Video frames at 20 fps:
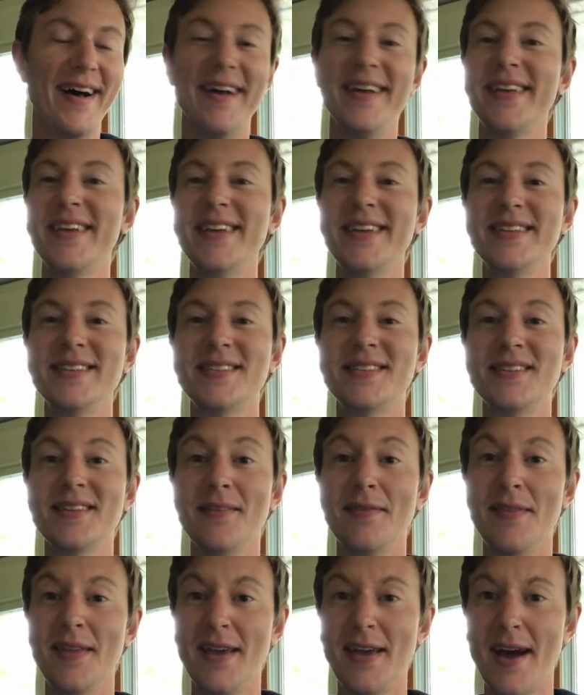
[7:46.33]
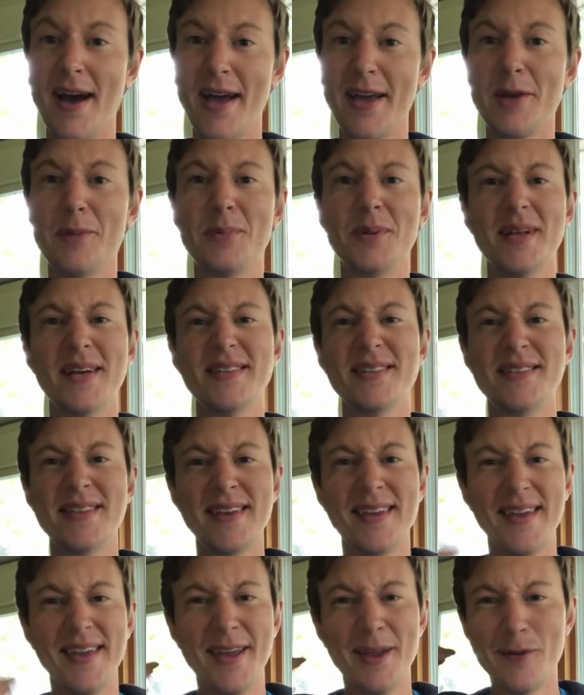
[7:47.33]
He's the guy who plays
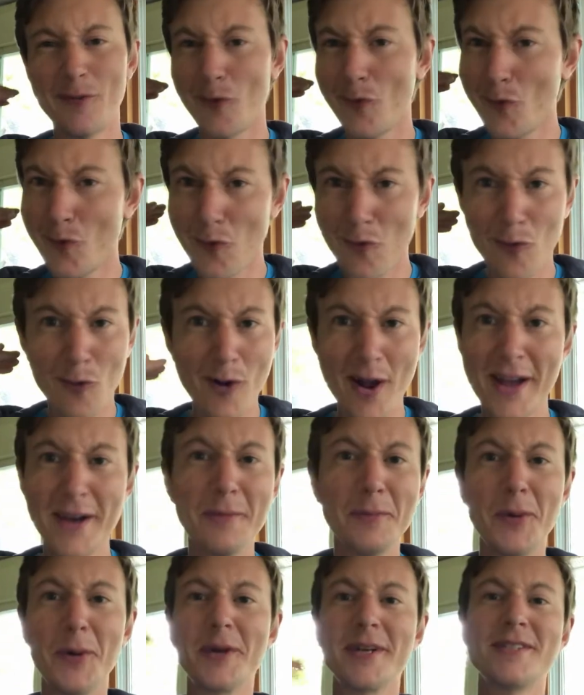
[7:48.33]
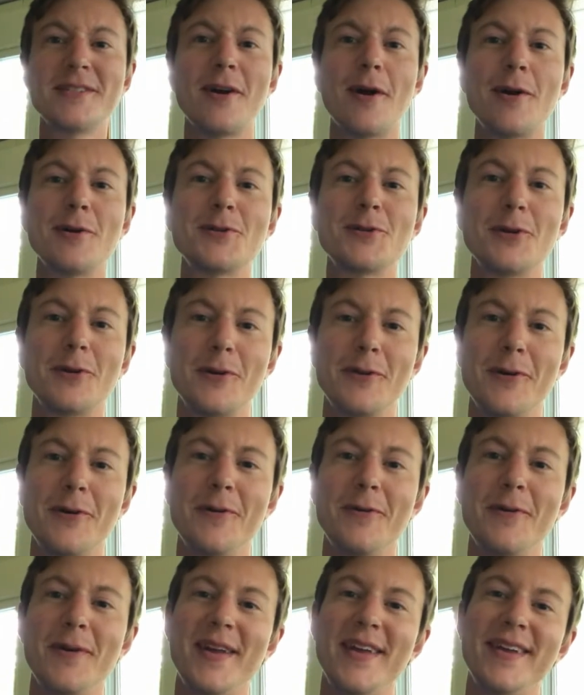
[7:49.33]
the incredible guitar
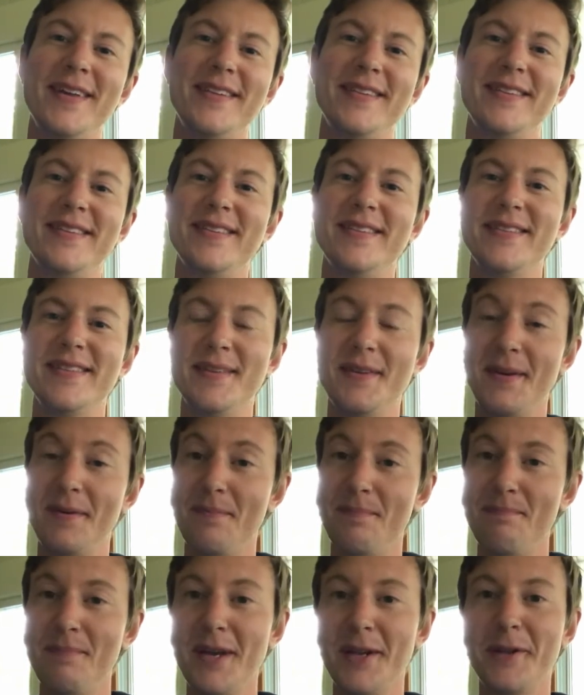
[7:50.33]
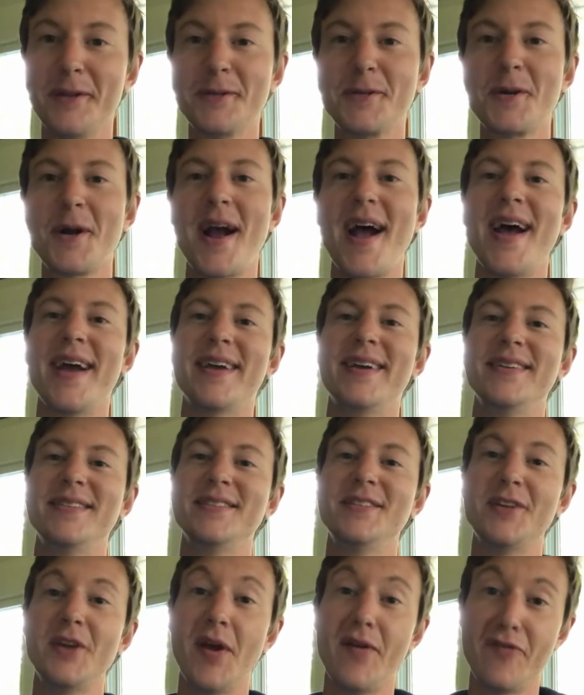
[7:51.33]
solo in the middle track,
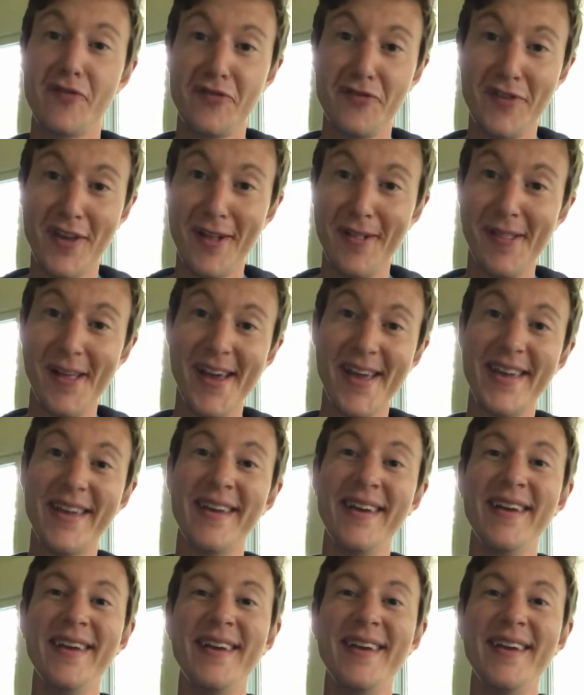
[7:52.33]
Do You Ever Feel Like?